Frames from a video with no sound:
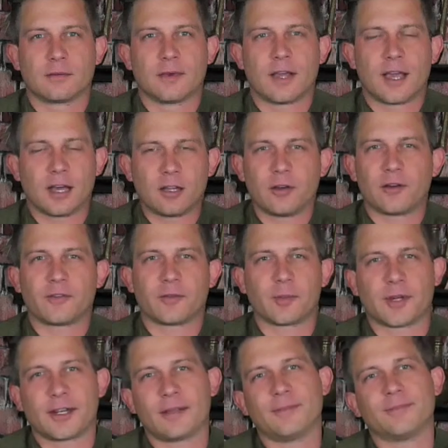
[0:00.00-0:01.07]
Hello
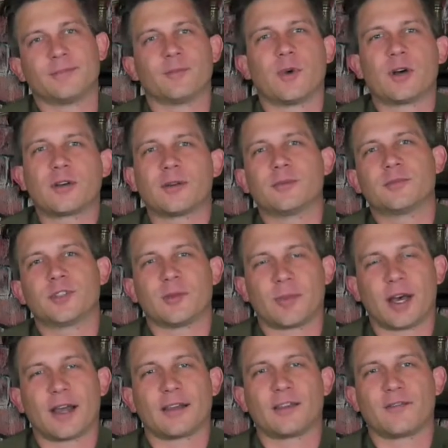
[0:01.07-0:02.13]
everybody, welcome to
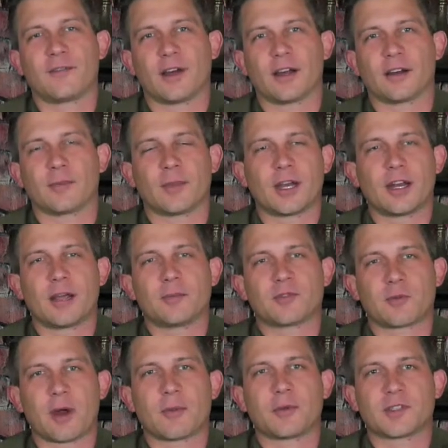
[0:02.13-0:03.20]
Behind the Fire. My
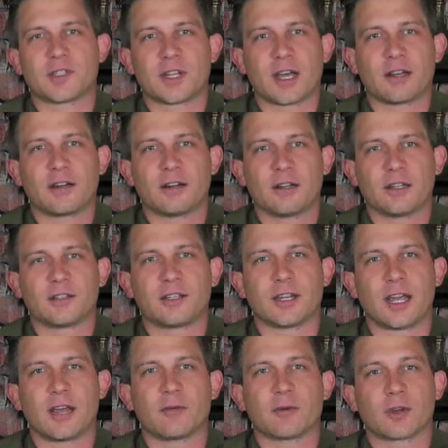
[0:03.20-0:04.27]
name's Robert Snyder and
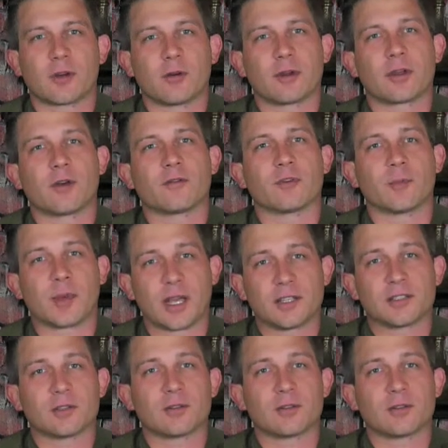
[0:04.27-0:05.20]
today we're going over basil